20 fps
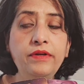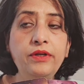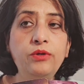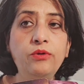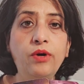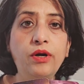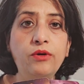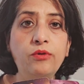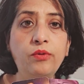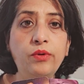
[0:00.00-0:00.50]

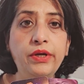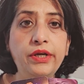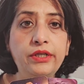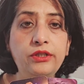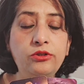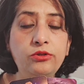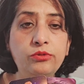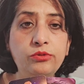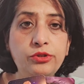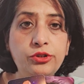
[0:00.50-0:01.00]
You are
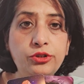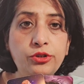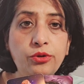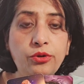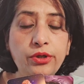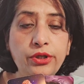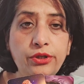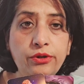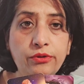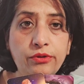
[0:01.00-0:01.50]
going to show
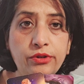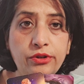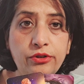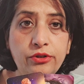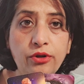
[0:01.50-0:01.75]
your